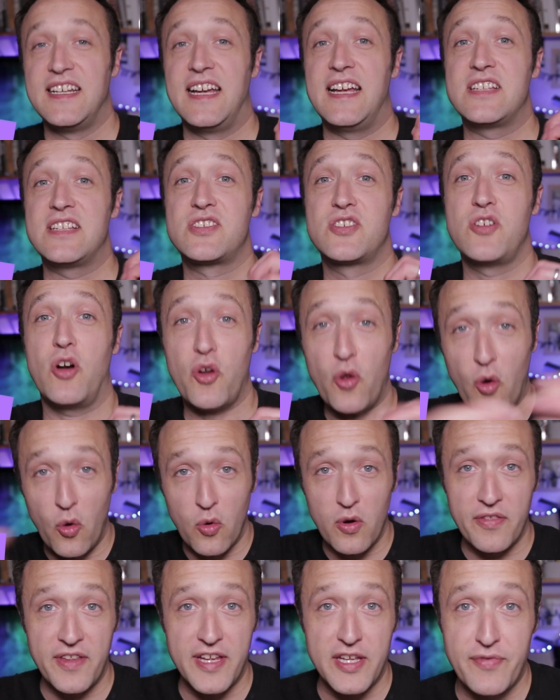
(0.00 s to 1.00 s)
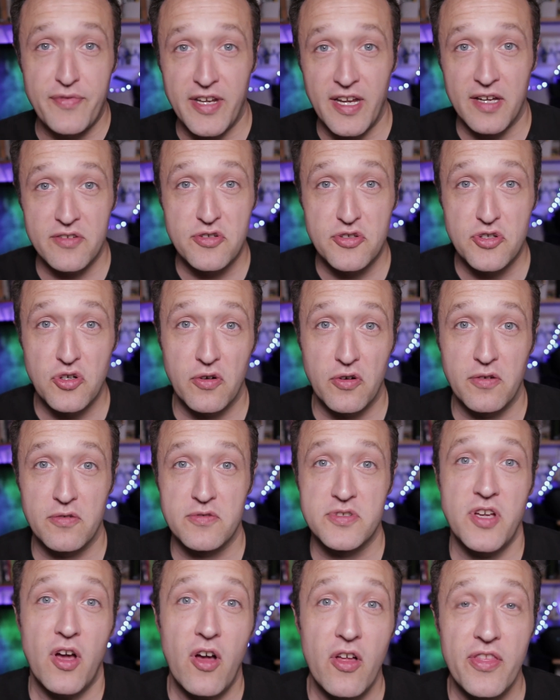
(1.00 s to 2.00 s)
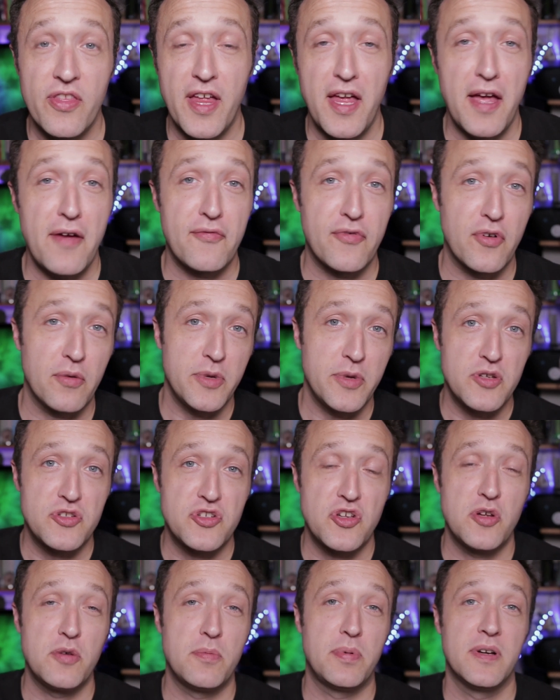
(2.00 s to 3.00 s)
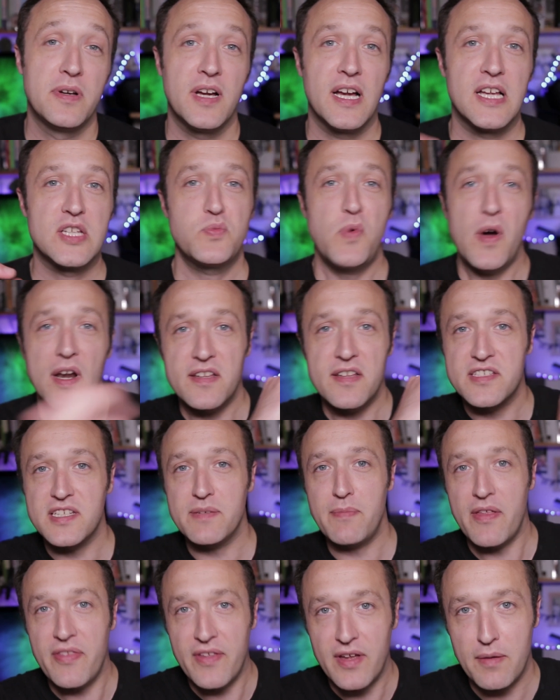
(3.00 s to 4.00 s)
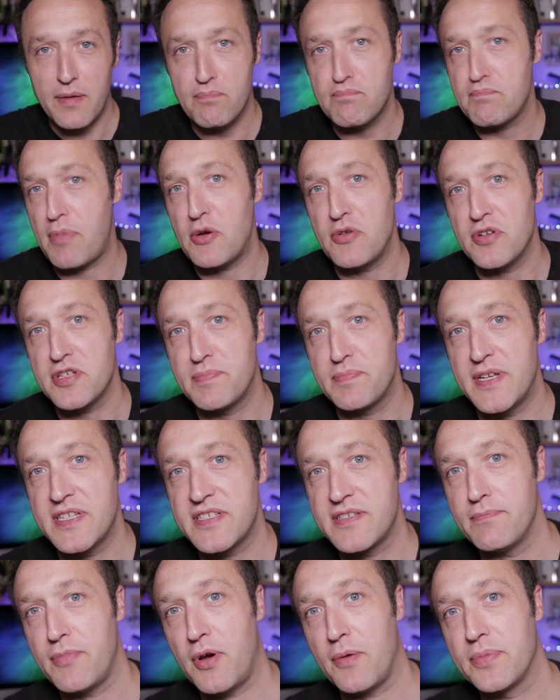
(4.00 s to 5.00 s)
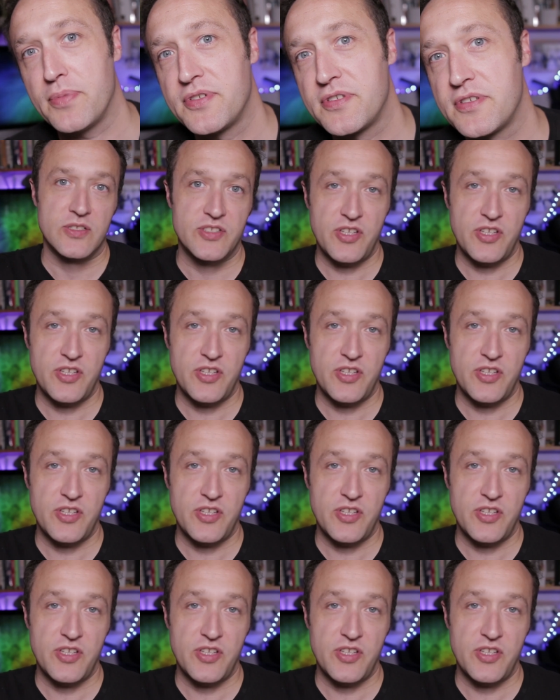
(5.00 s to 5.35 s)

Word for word: It's got all of these video tutorials on there from YouTube, as well as some other bonus bits and bobs.